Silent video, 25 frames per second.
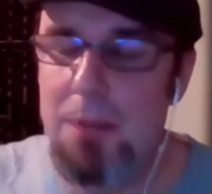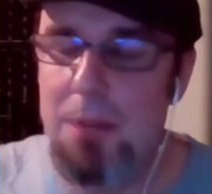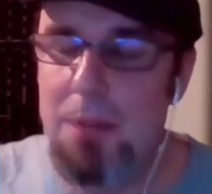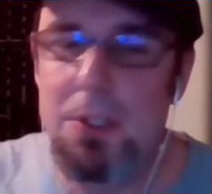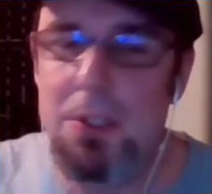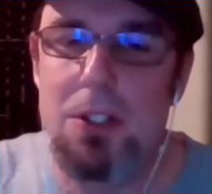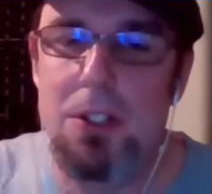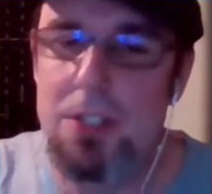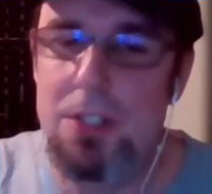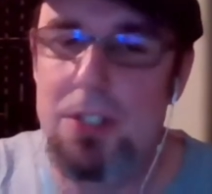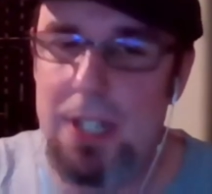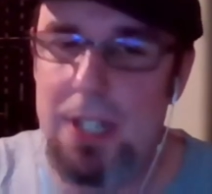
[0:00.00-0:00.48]
up
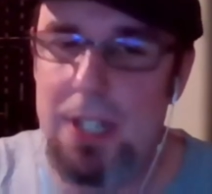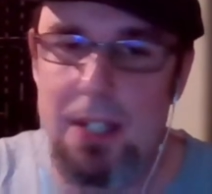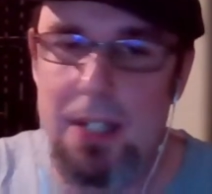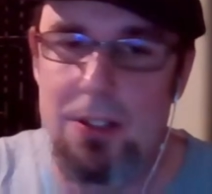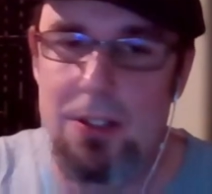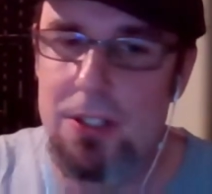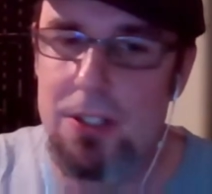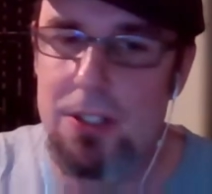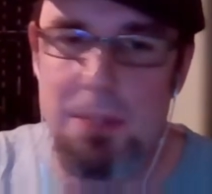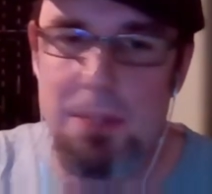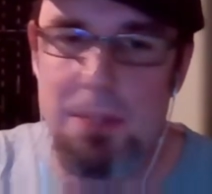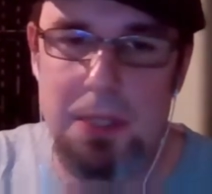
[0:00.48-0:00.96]
to your
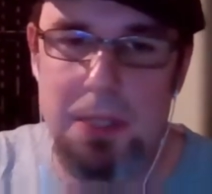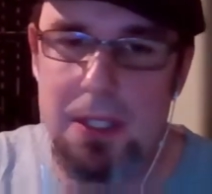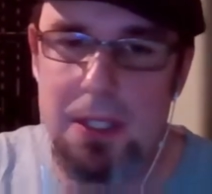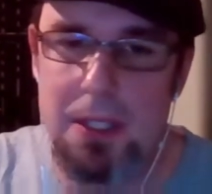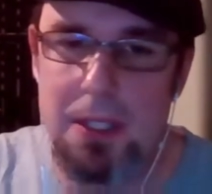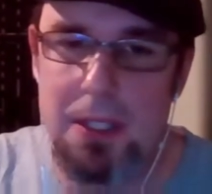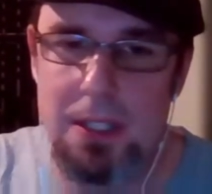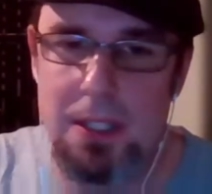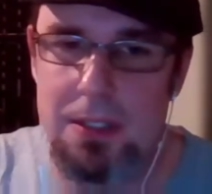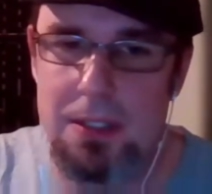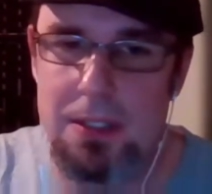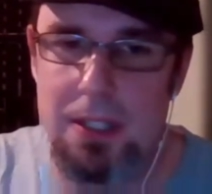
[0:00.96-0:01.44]
standards, up to
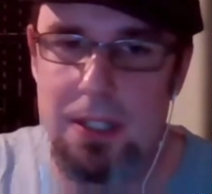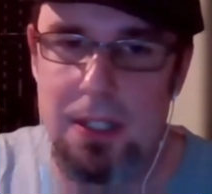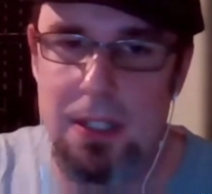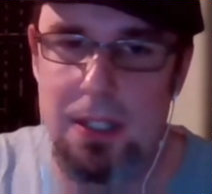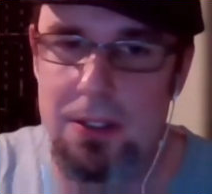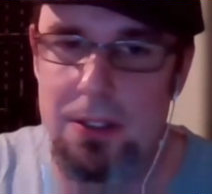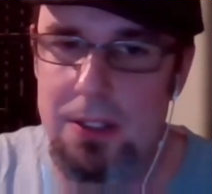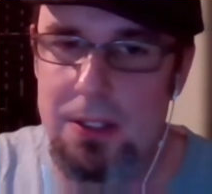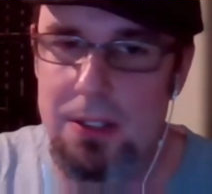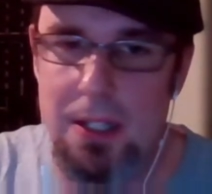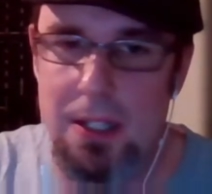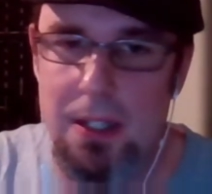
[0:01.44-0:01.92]
King's X
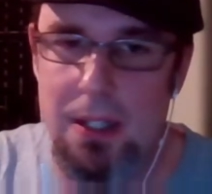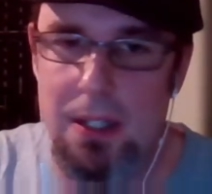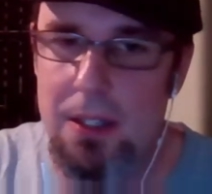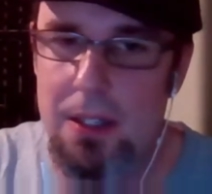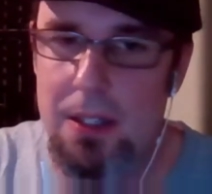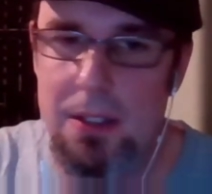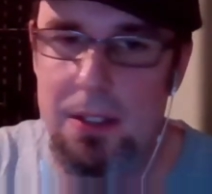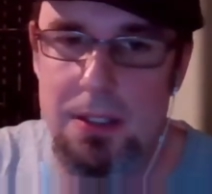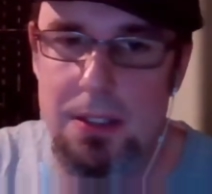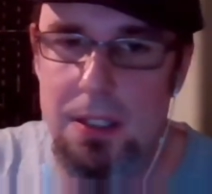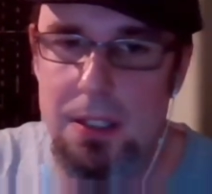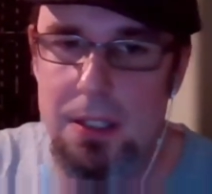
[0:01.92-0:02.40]
standards. I
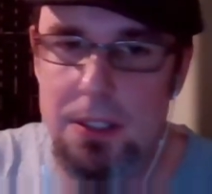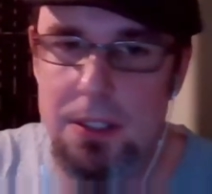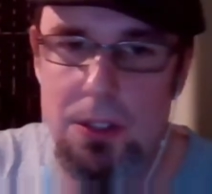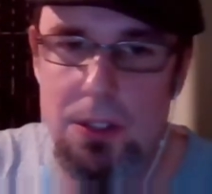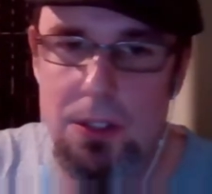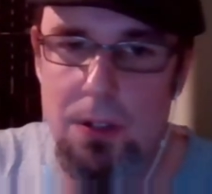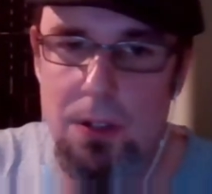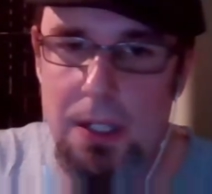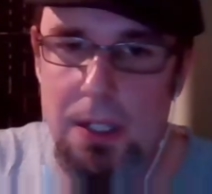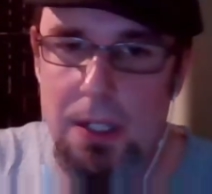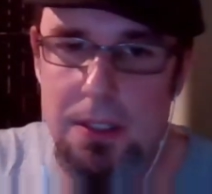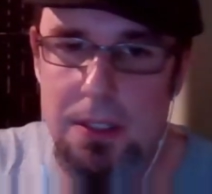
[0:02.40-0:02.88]
think it's
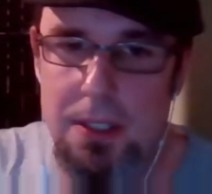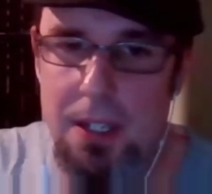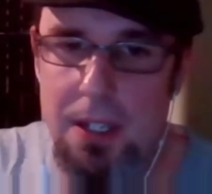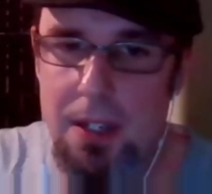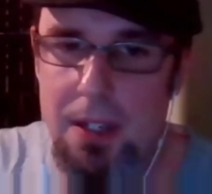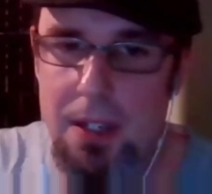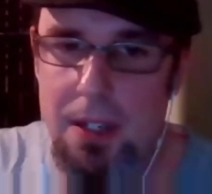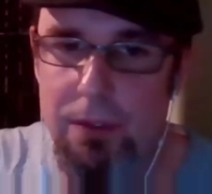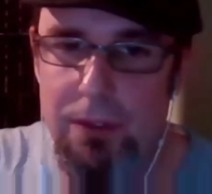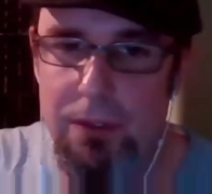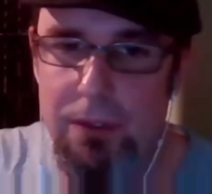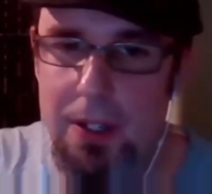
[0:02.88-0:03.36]
great
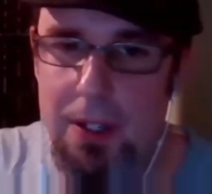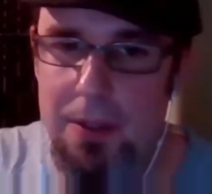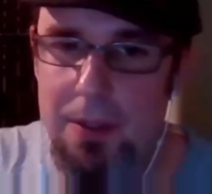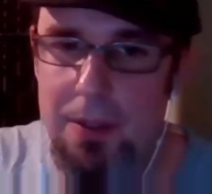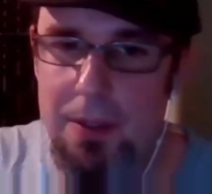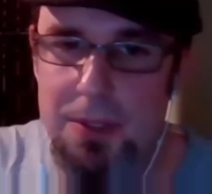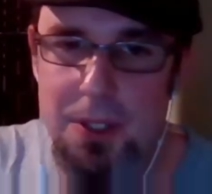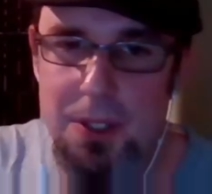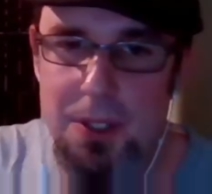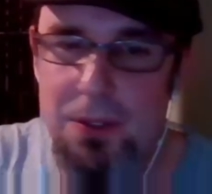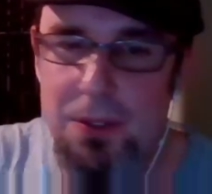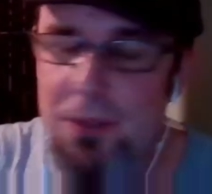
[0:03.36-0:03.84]
stuff.
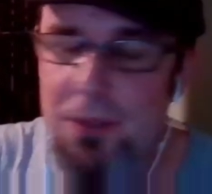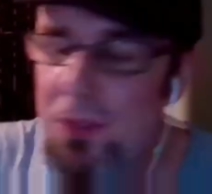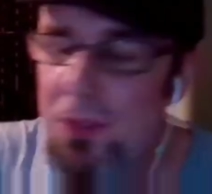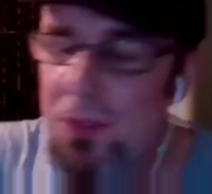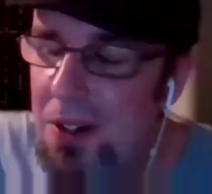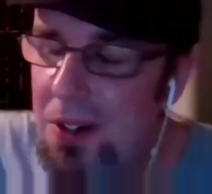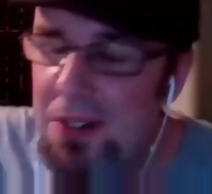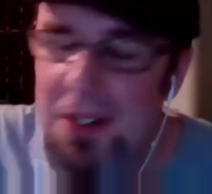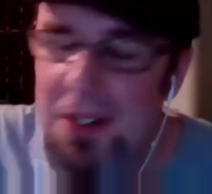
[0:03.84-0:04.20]
So